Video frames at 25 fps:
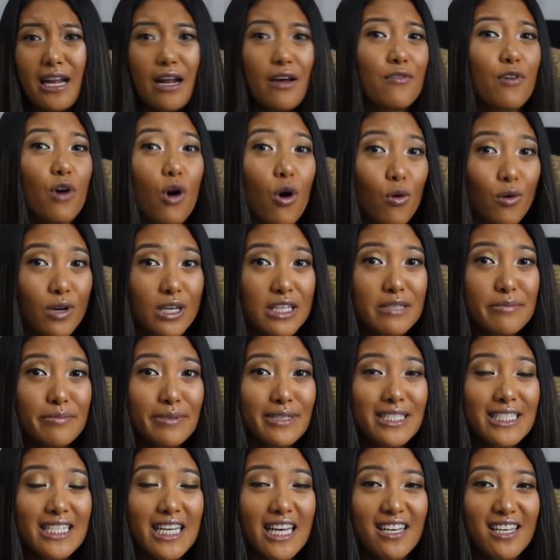I've always
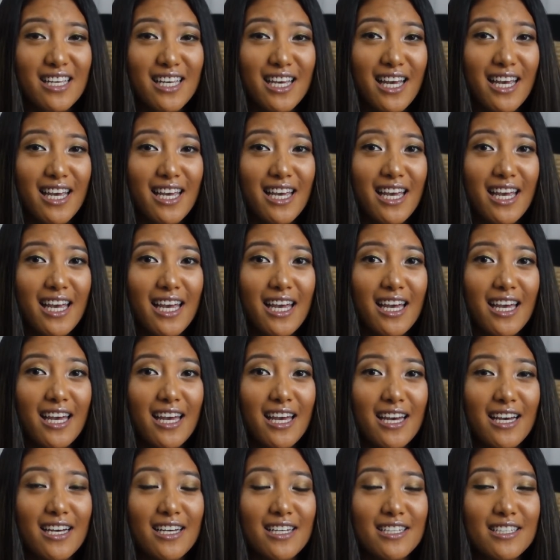been taking,
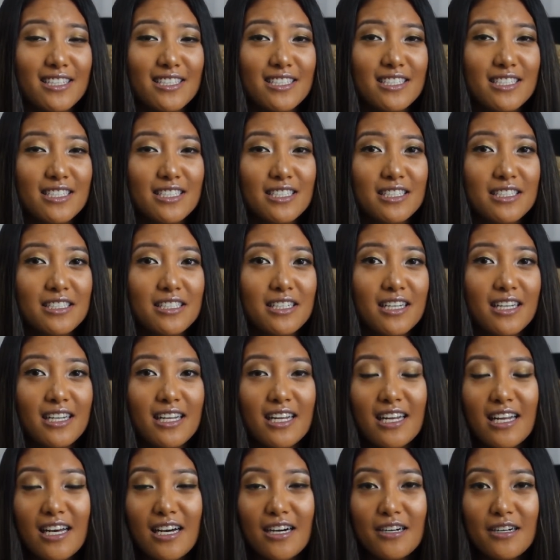and
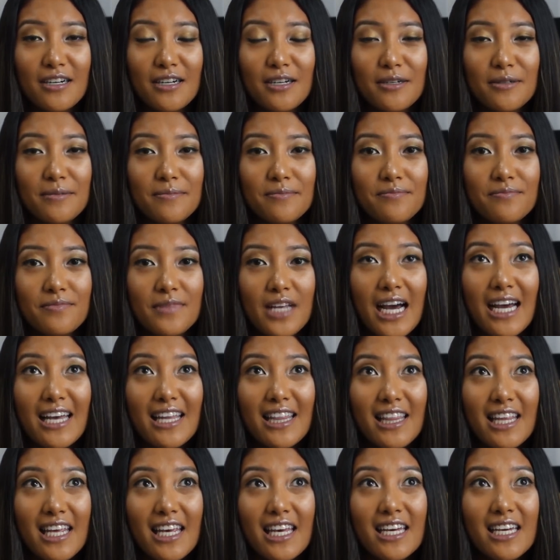I
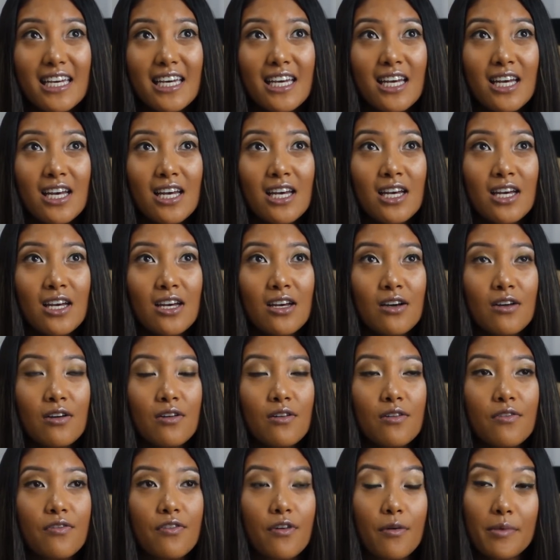think
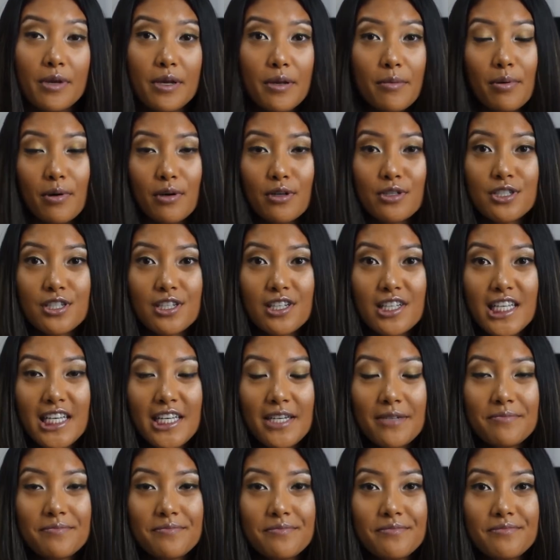for me
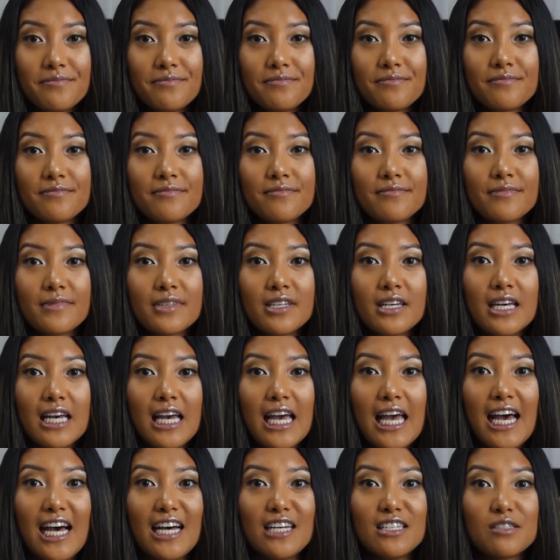personally,
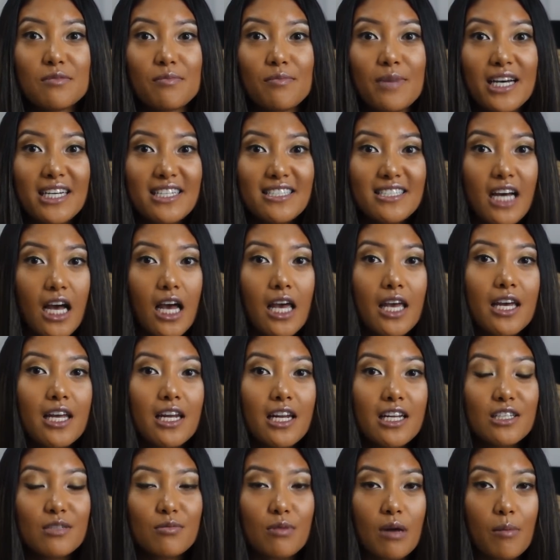as my diet
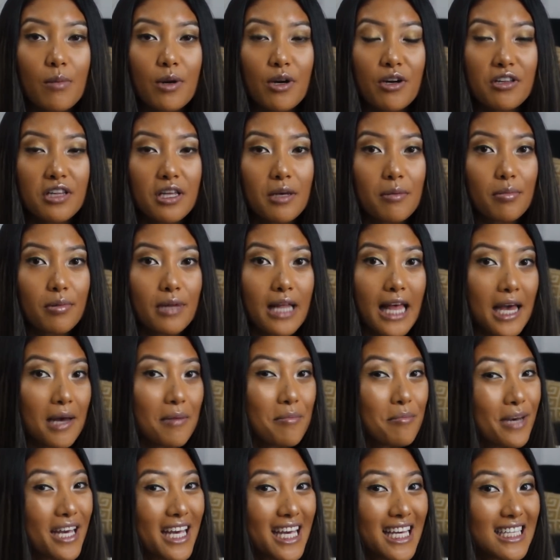is primarily
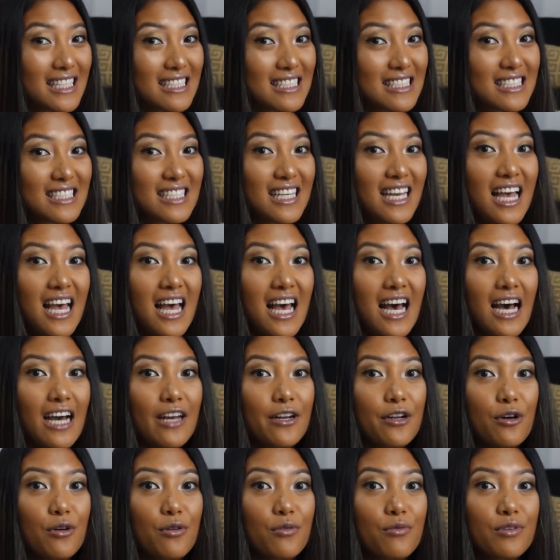plant-based, I
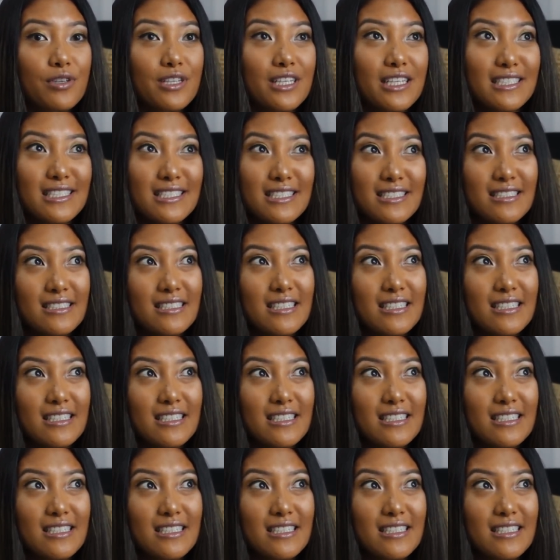don't really